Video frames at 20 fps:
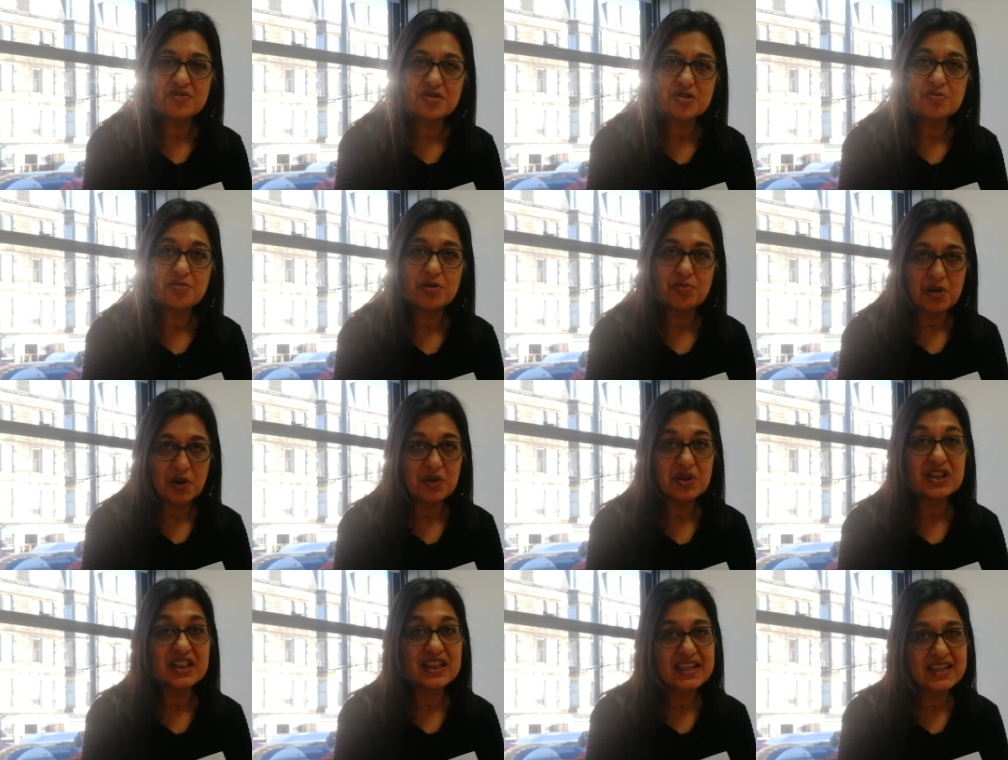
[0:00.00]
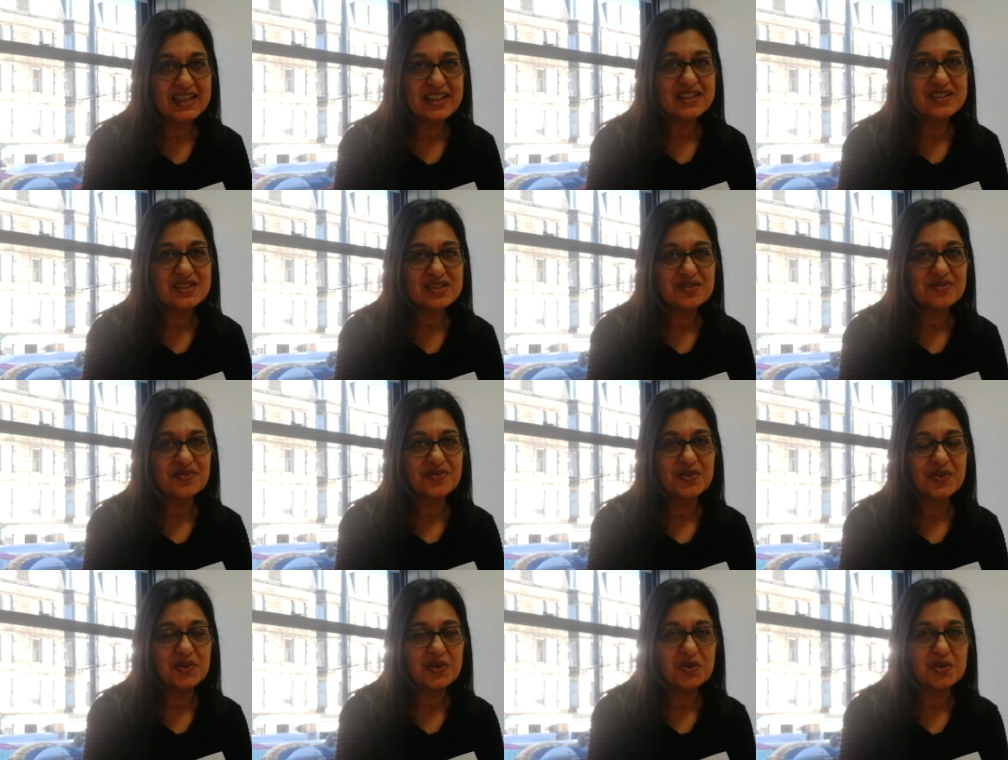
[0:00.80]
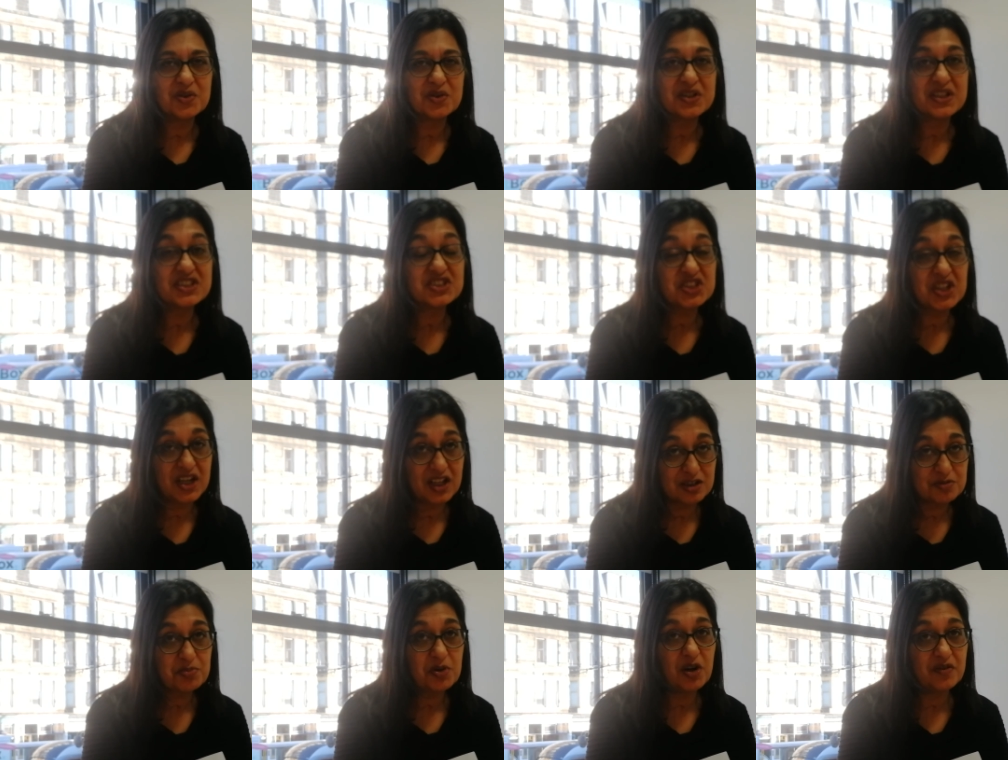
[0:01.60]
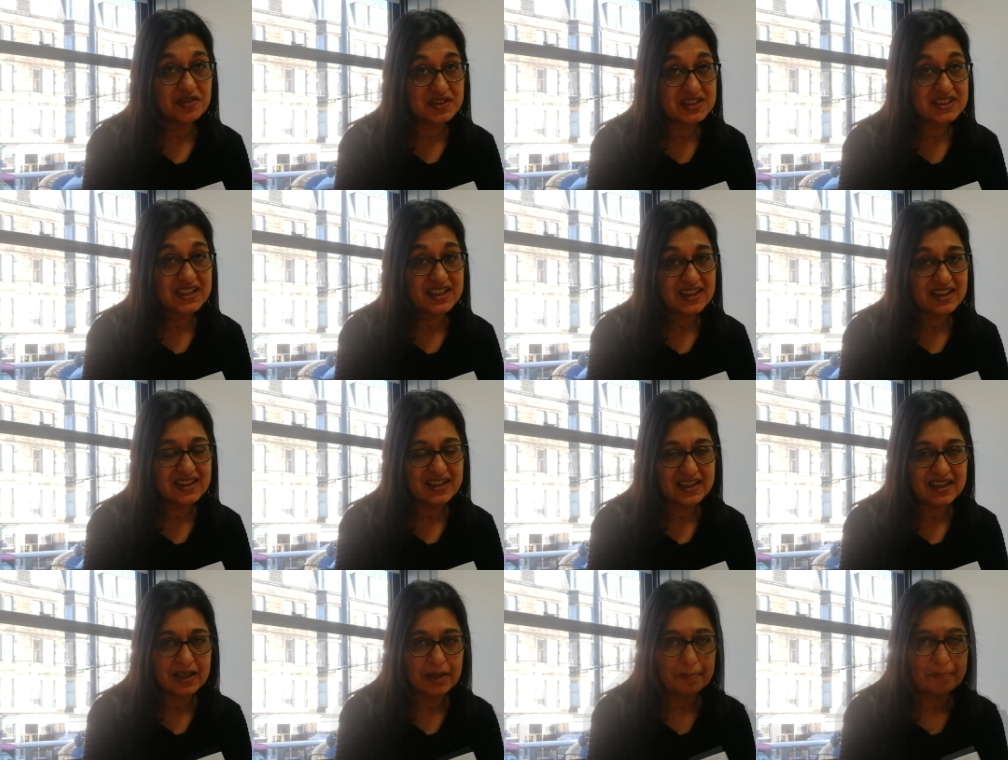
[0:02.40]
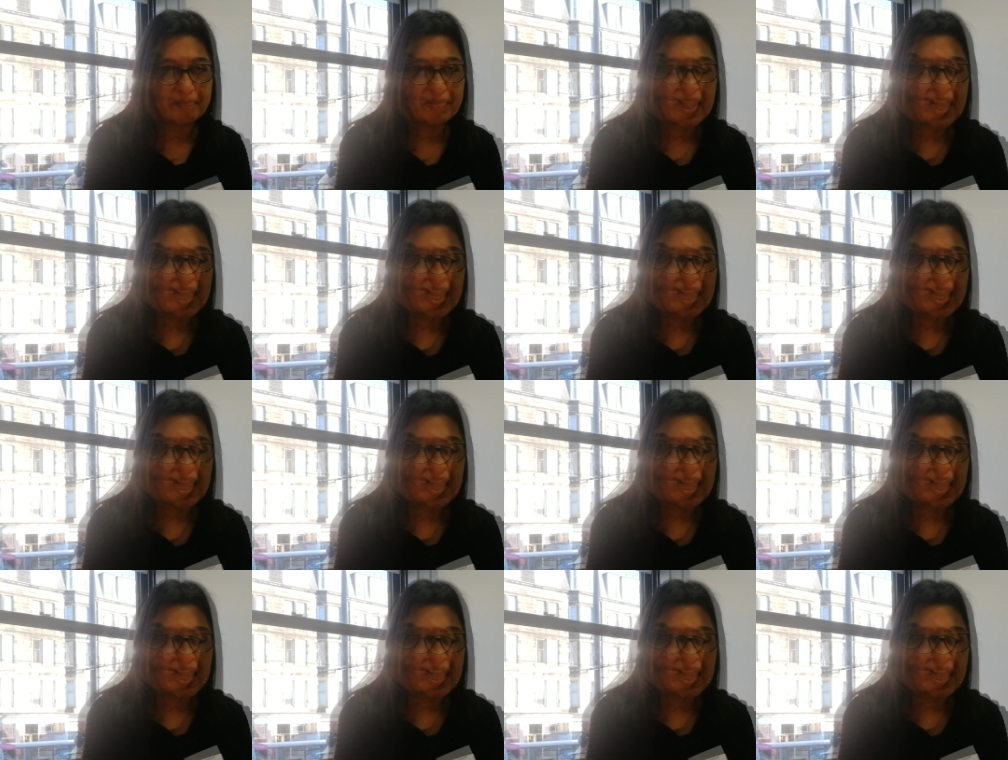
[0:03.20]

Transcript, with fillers: Group are both leads for the child poverty theme.